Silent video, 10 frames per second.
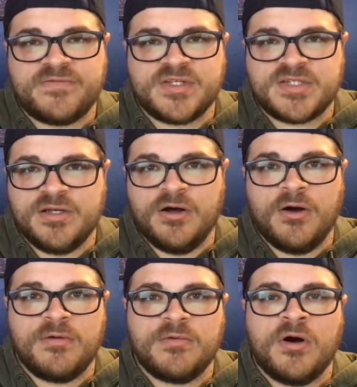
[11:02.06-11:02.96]
have to see
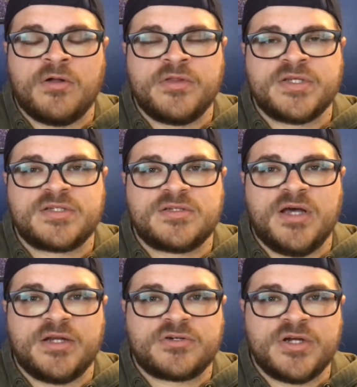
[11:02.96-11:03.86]
all this
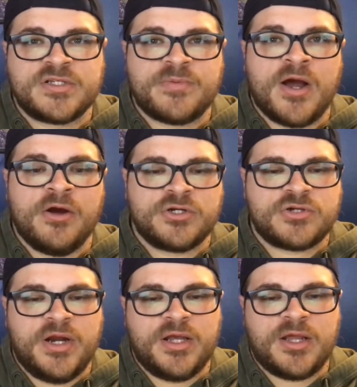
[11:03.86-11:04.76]
transpire
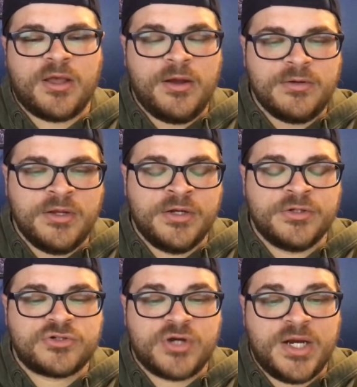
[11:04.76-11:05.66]

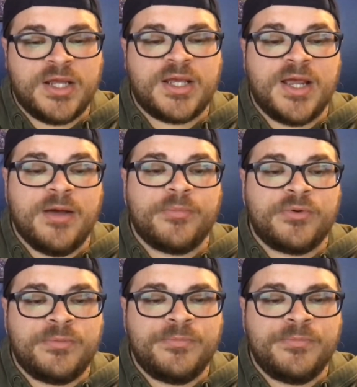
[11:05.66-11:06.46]
in training camp.